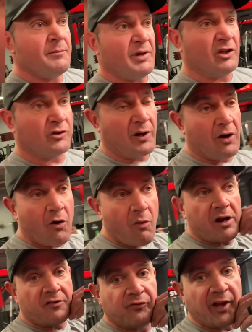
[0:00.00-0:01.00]
because we don't
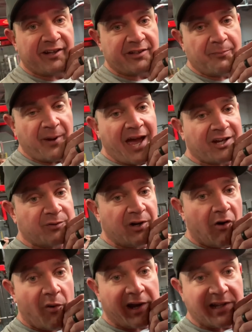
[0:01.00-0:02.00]
want to flex the pecs. We
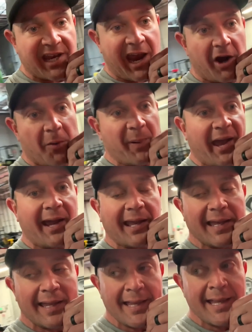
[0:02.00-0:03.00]
don't want to tear a pec.
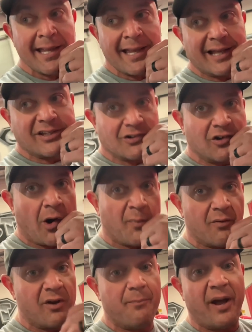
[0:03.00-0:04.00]
And so
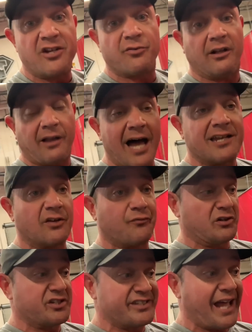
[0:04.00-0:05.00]
normally we bench with a lot
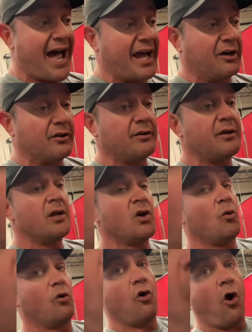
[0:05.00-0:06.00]
different style.
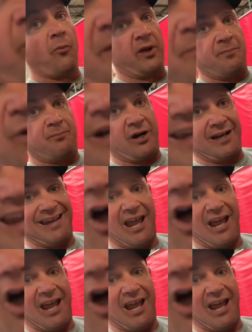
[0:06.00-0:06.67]
We're normally bringing